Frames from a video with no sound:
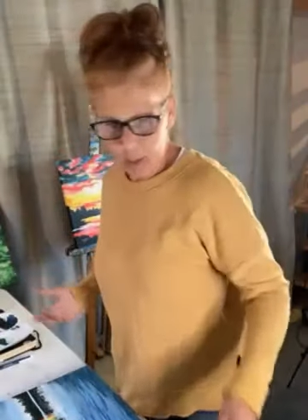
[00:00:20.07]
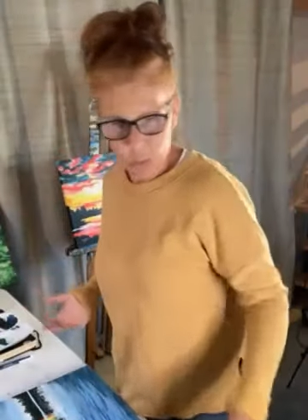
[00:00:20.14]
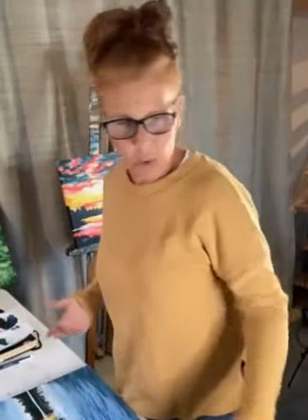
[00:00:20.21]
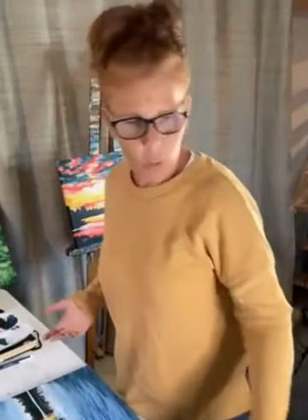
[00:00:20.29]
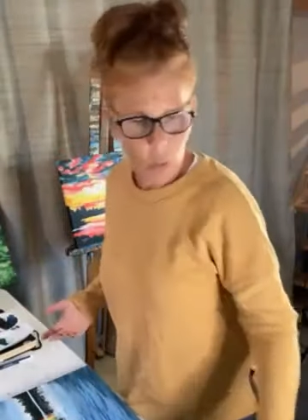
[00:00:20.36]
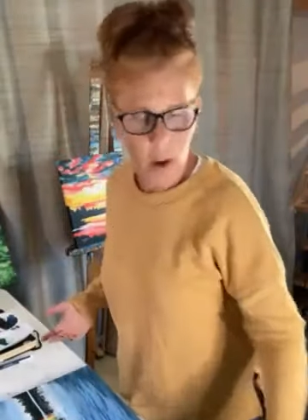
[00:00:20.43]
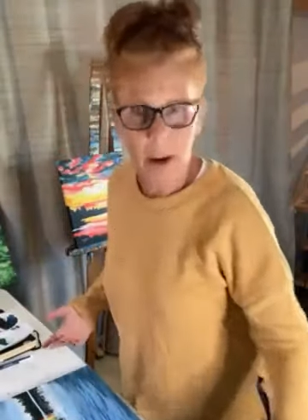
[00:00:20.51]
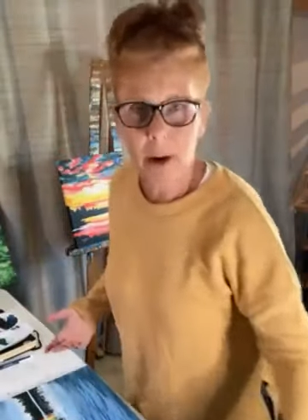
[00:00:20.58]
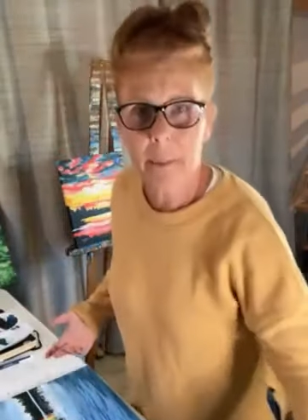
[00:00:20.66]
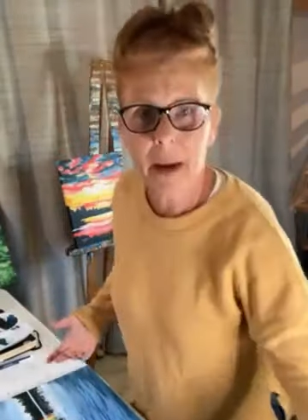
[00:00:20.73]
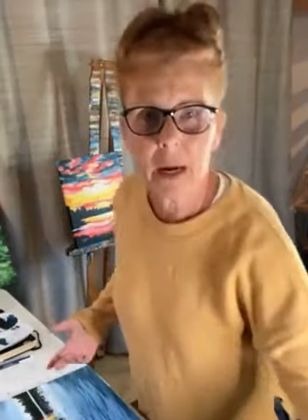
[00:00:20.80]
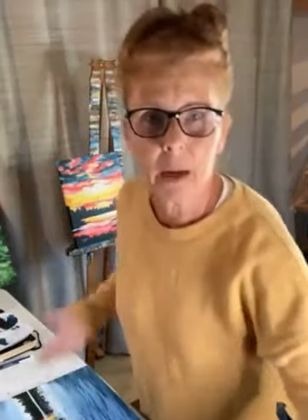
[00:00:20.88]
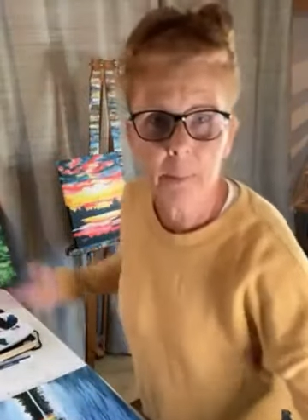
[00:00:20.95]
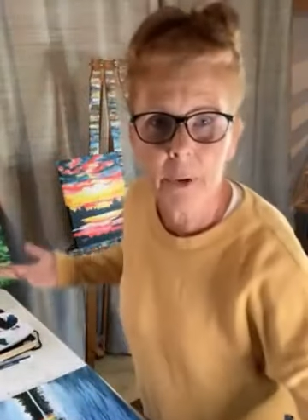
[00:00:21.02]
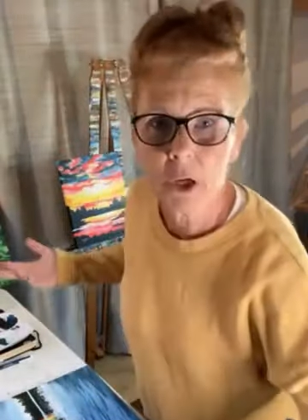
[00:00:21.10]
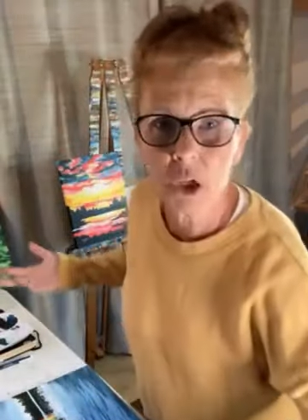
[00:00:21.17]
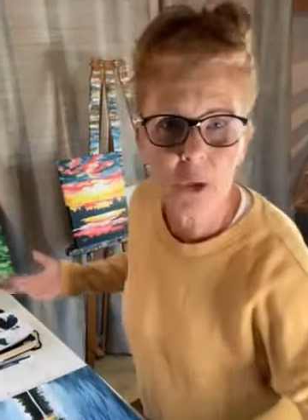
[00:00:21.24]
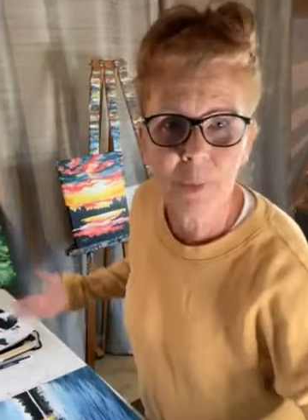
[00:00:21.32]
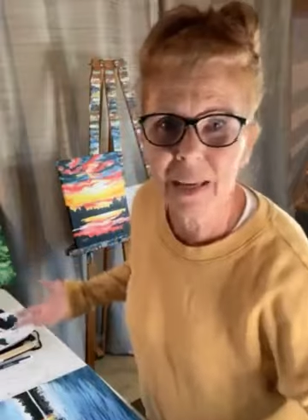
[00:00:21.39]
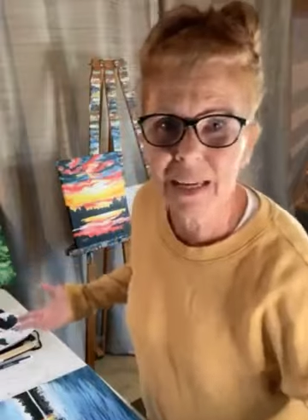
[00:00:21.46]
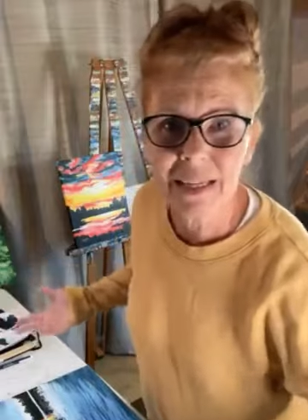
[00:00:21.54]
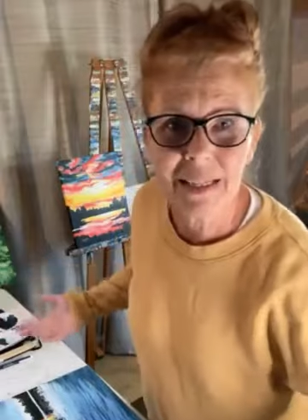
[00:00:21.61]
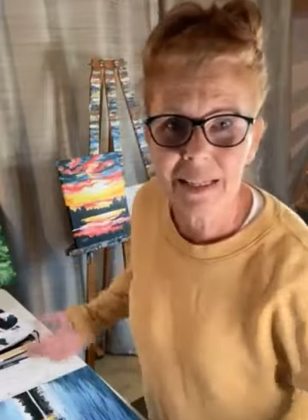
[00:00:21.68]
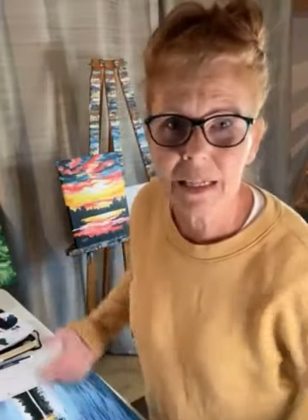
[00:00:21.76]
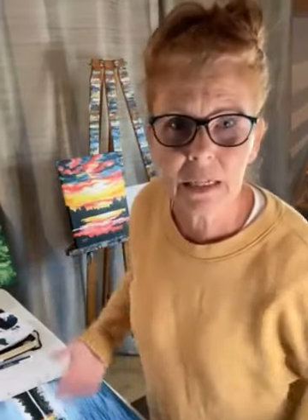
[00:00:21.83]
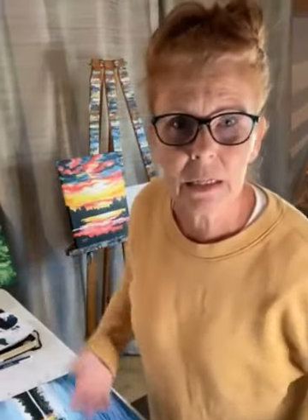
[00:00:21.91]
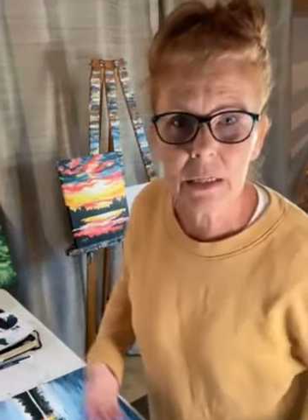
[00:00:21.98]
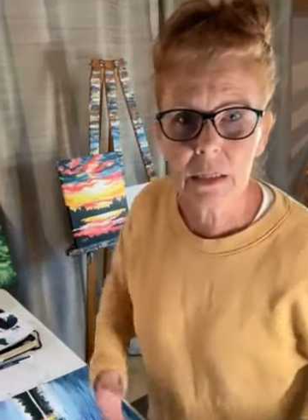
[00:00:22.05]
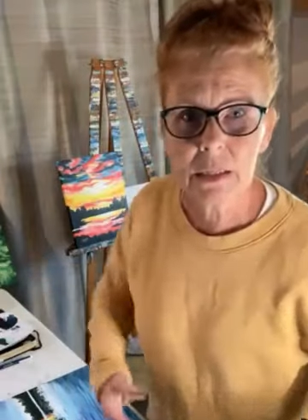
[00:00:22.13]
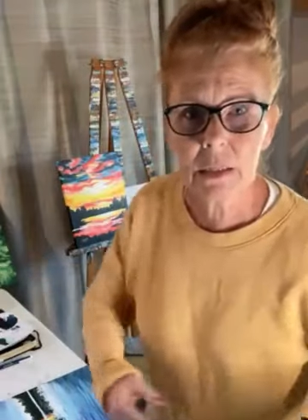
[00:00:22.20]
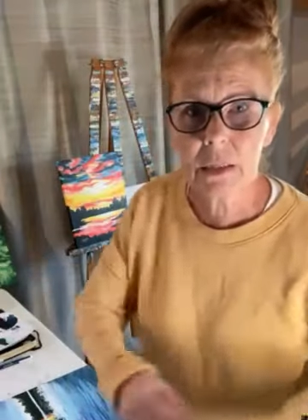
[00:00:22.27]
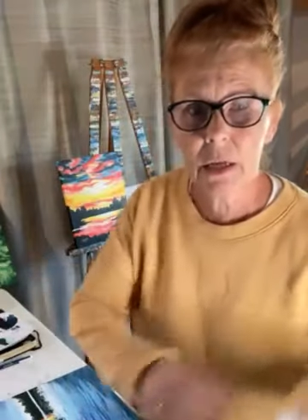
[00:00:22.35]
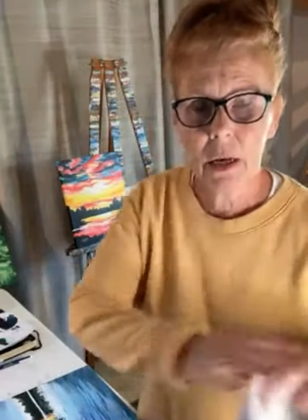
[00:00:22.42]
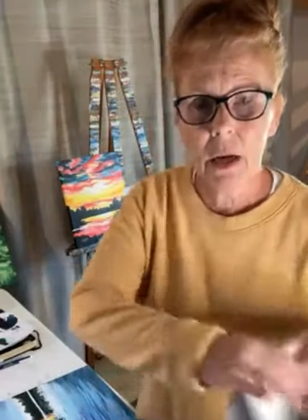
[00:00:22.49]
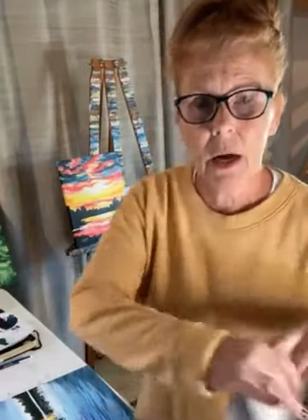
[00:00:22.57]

I will wire back a bunch of pieces